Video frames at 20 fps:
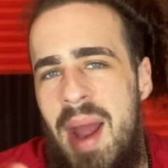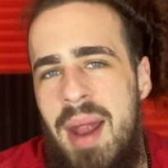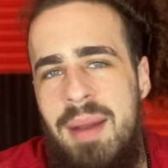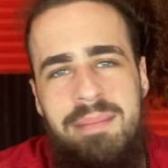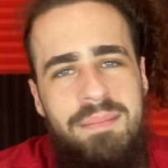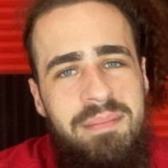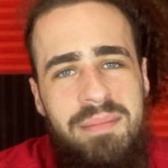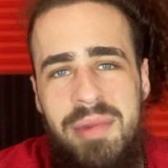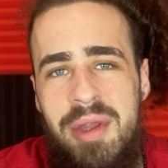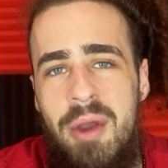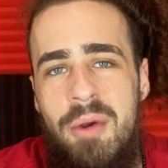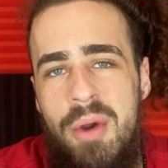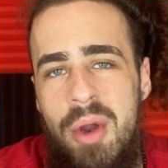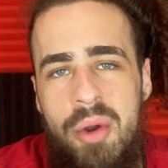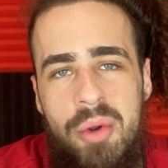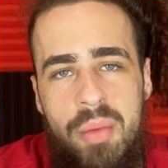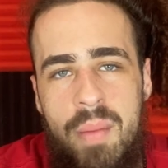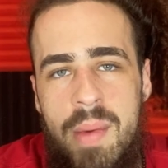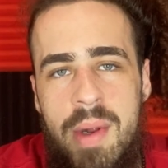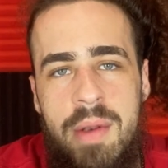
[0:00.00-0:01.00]
I don't
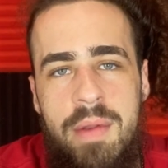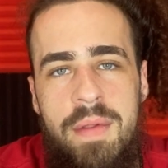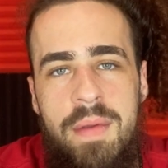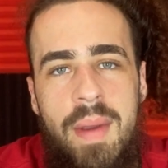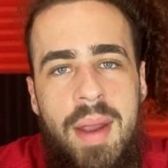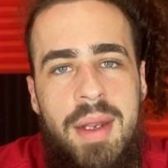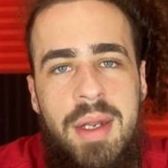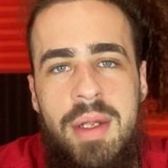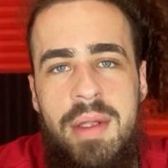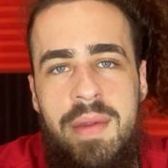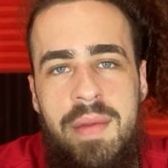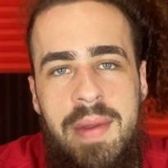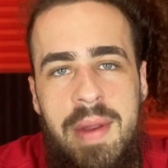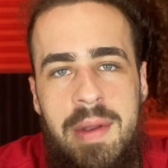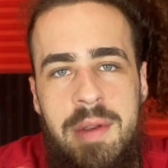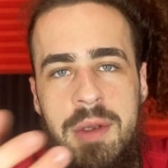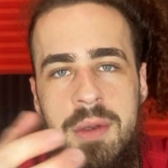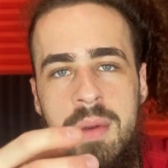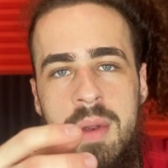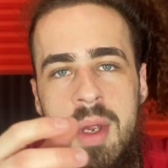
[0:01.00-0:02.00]
own one, so I couldn't
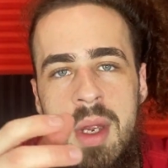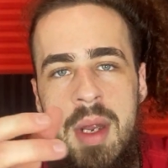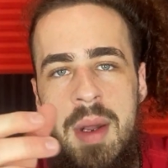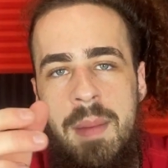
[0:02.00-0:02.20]
tell you.